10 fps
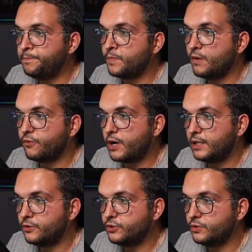for
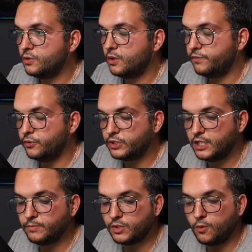others of your
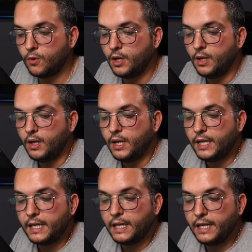team. So
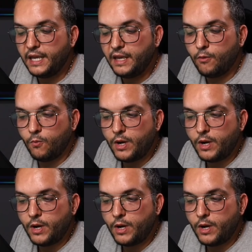when